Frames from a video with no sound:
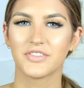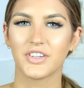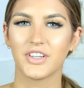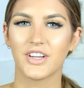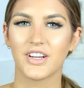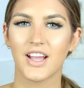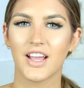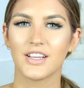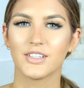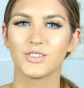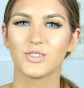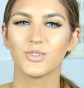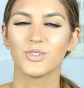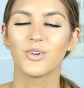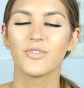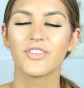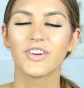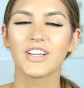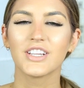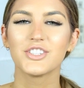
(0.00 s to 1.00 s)
for you guys, so
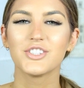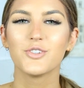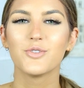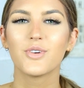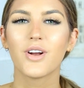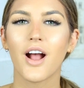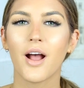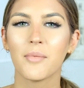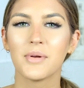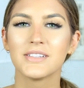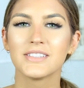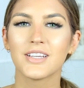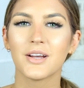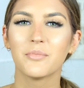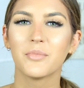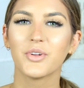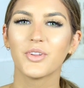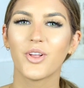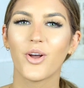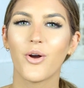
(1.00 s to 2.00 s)
don't forget to comment
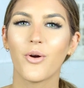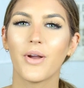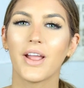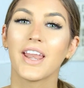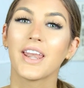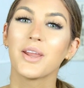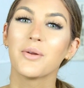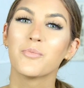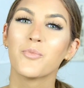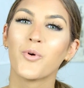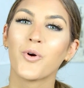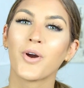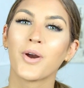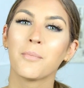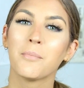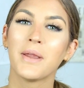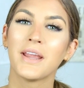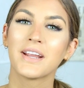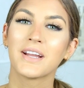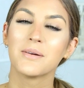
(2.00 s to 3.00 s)
down below any
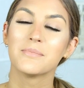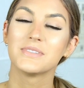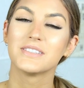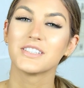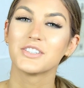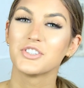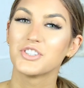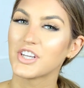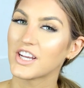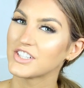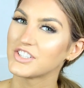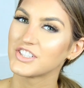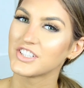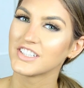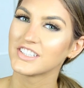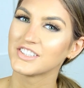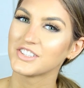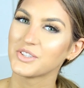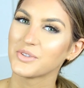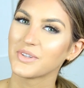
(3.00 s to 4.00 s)
more makeup
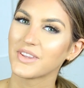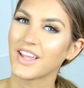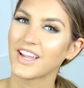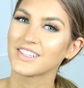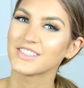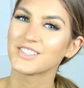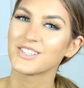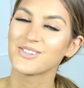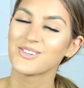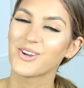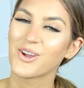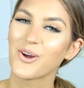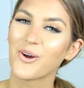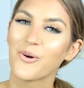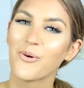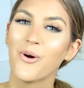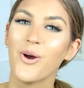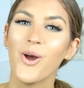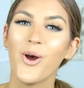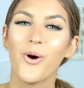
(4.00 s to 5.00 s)
suggestions you would like to
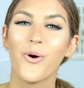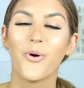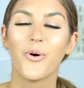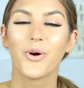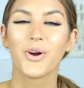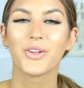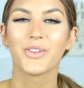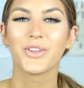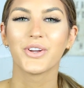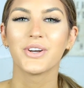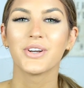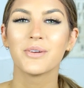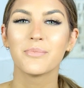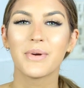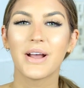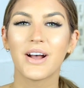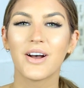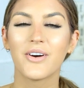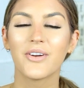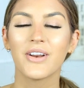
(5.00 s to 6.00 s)
know or learn
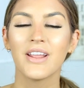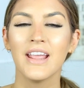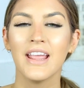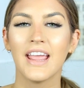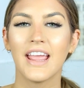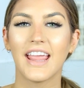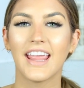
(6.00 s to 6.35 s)
about.